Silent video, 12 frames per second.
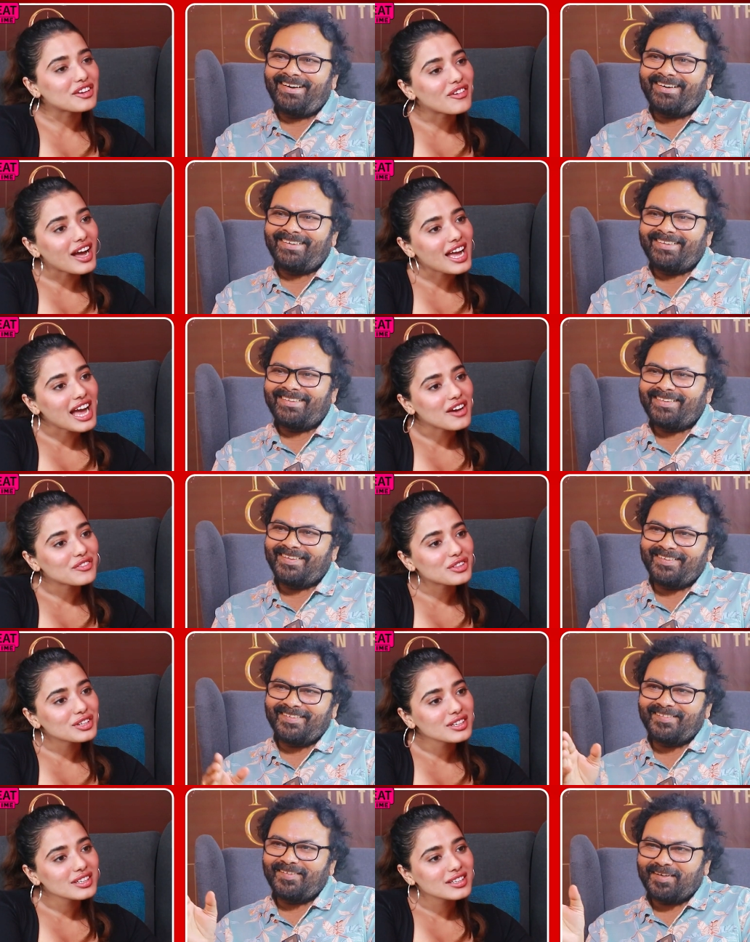Speaker 1: If I have
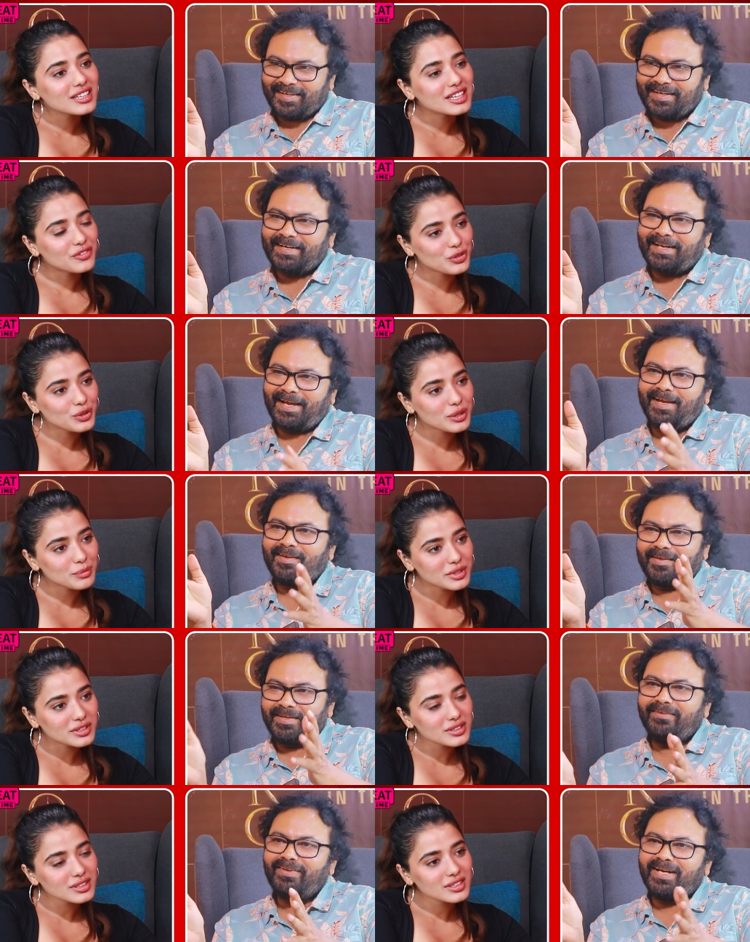the,
Speaker 2: if time, you give
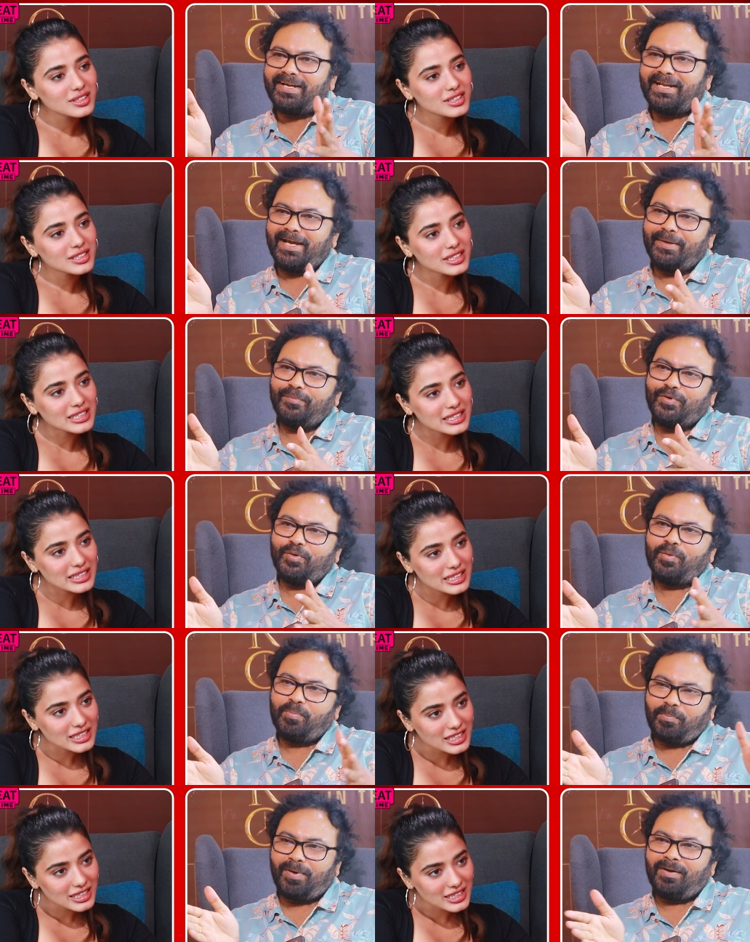me given a time to
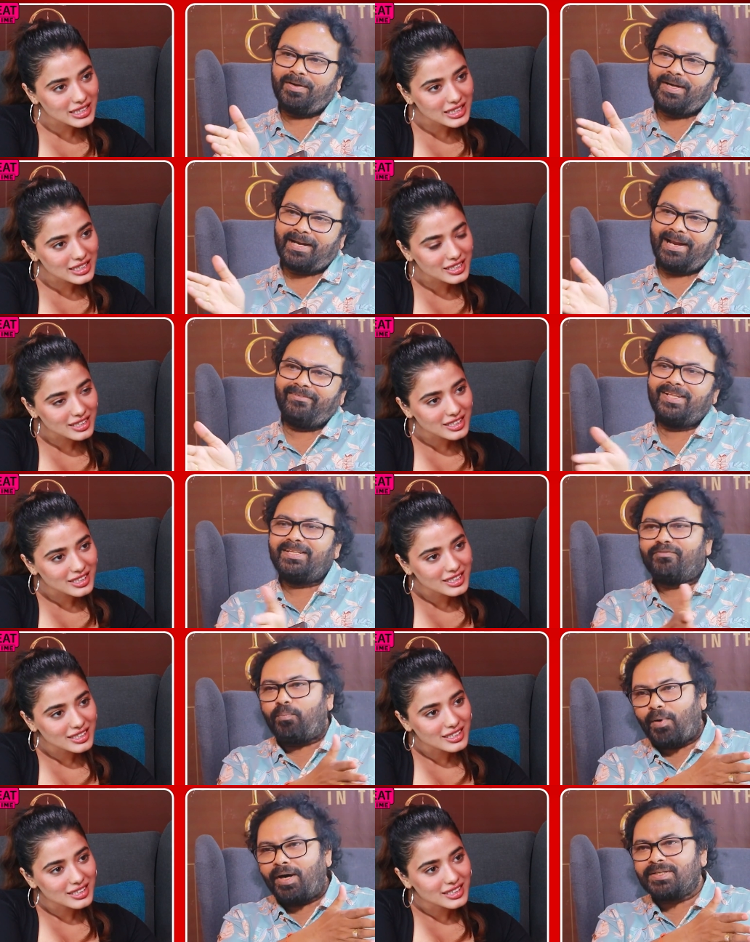travel the
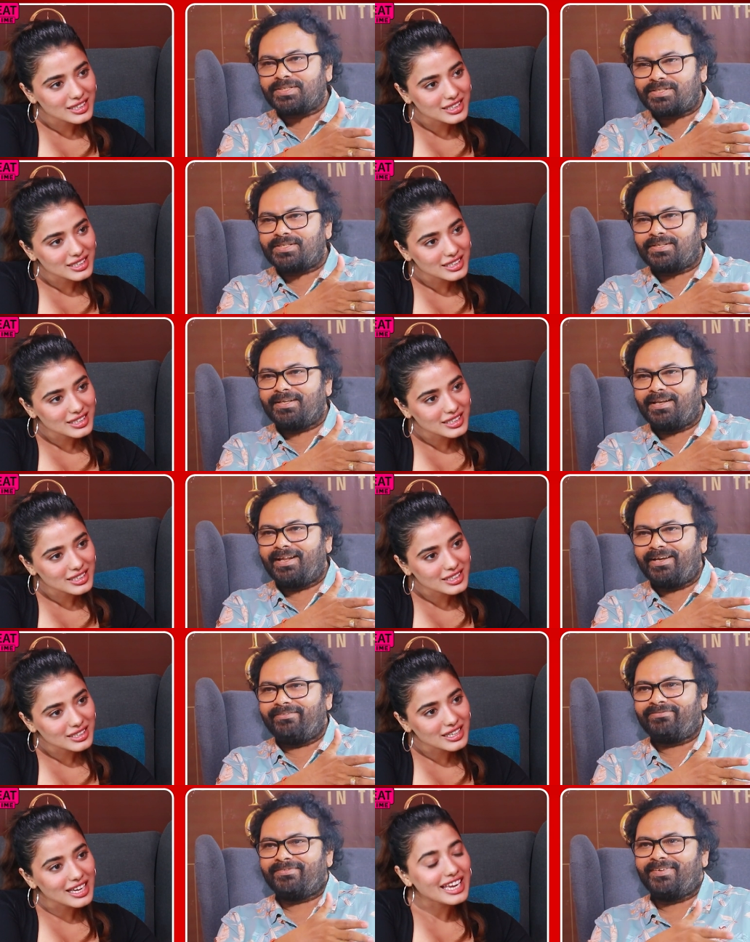past
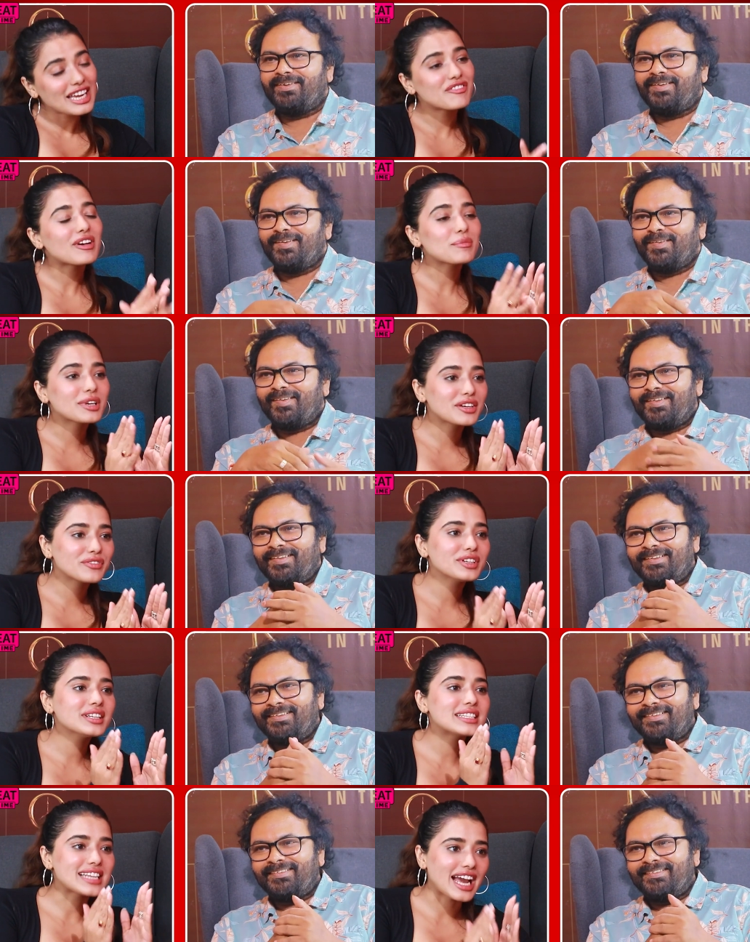life.
Speaker 1: If I'm
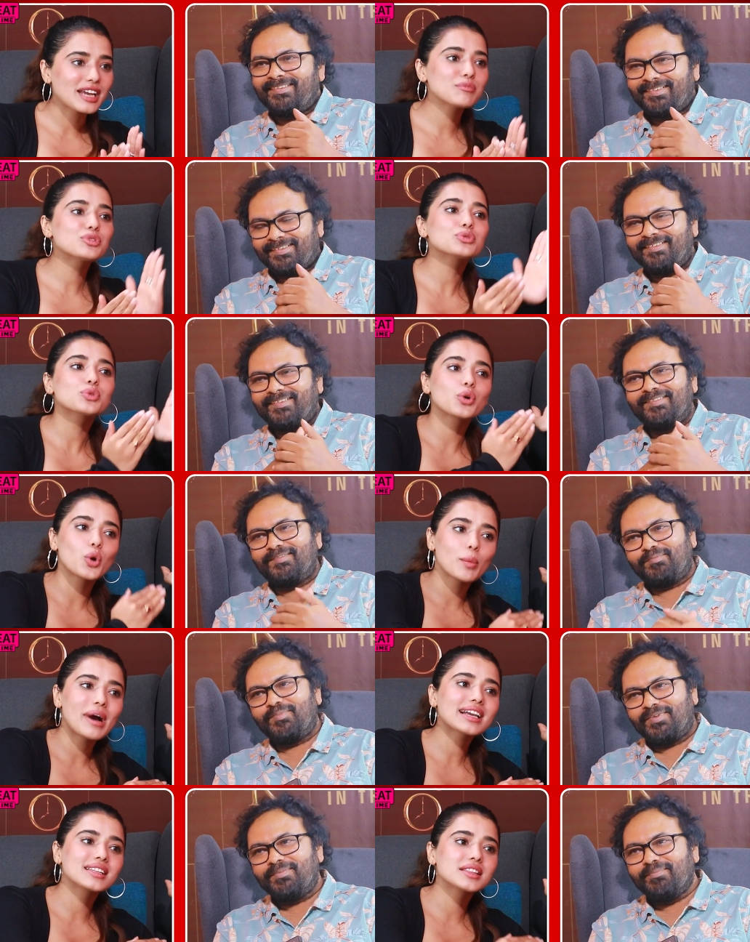given time to go
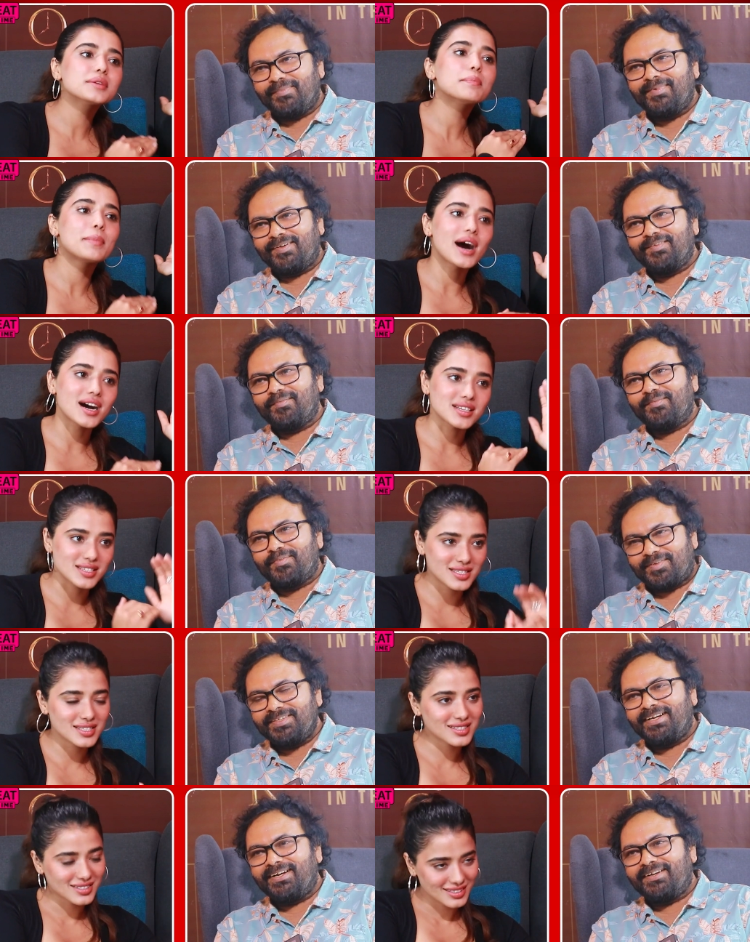back in the
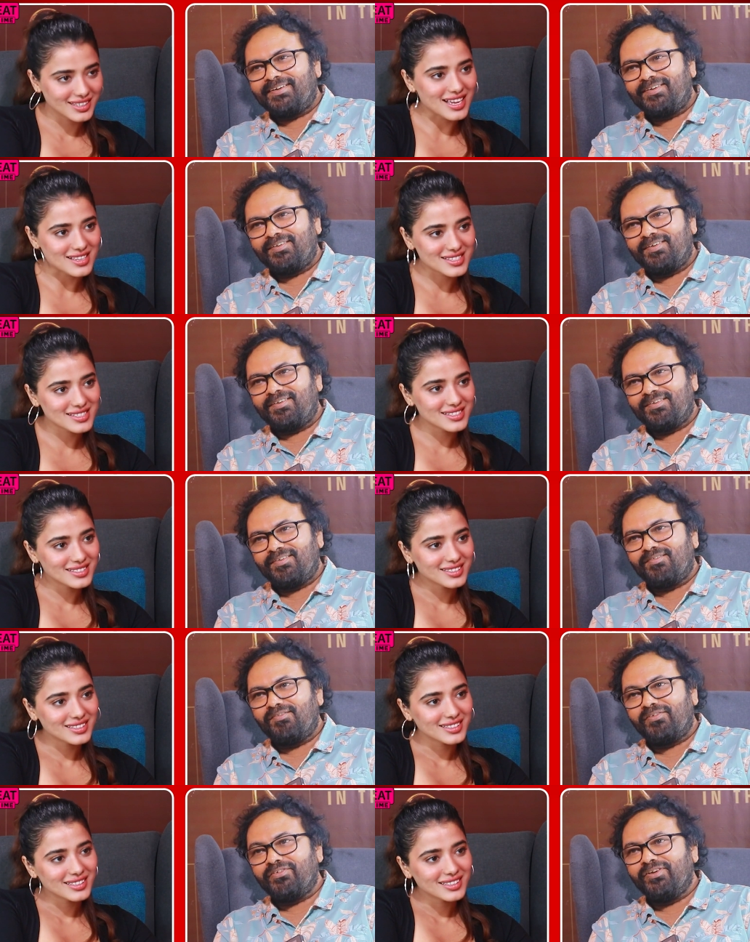past,
Speaker 2: yeah.
Speaker 1: Yes.
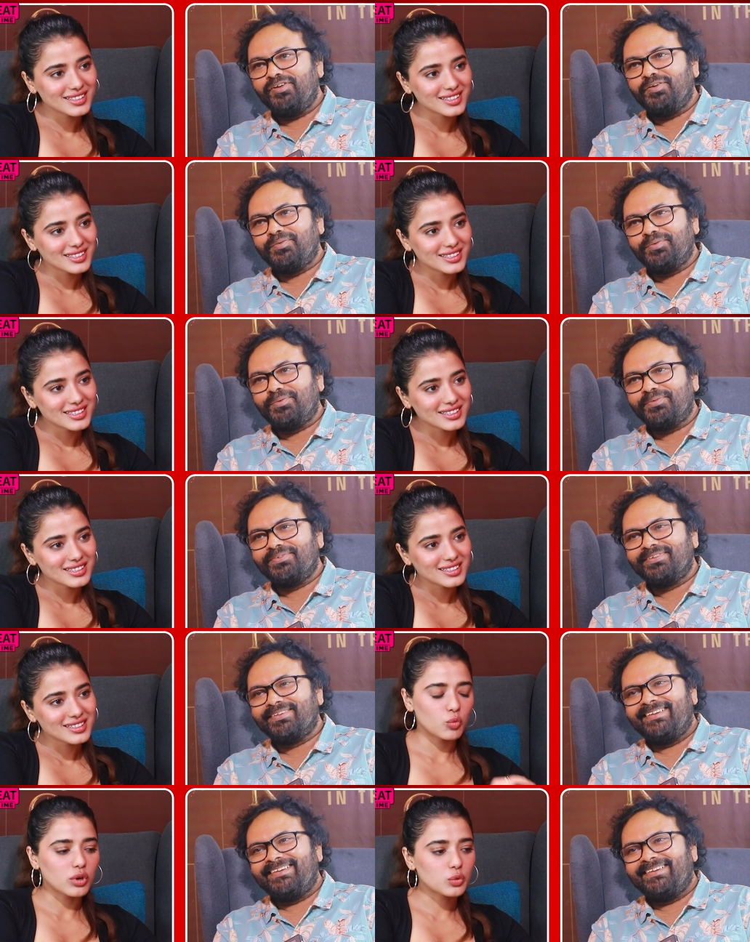What will you do?
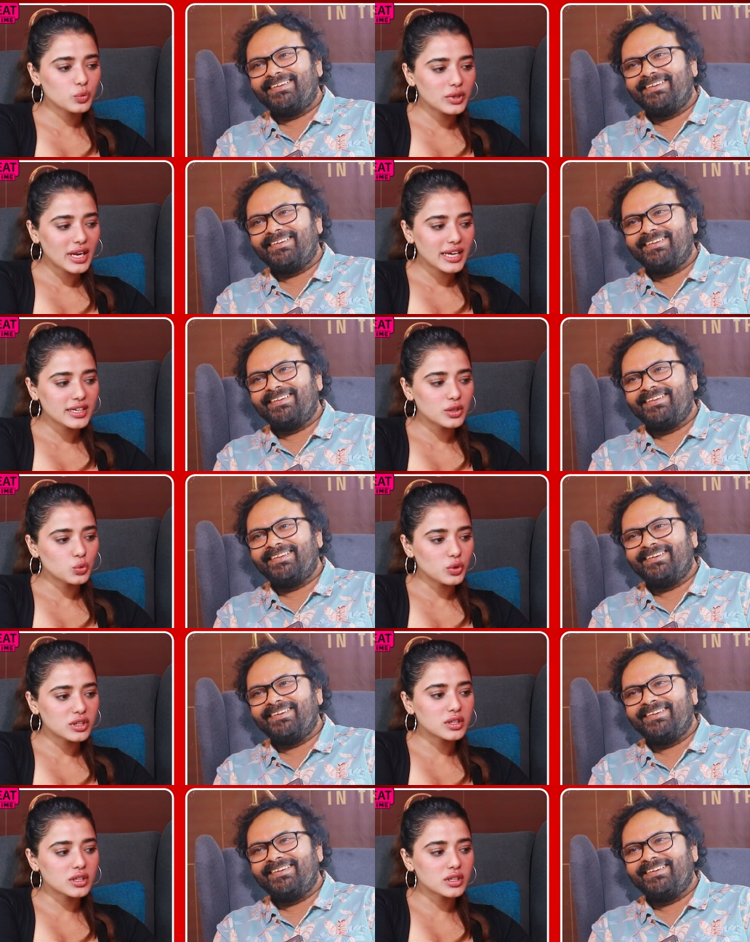What will I do?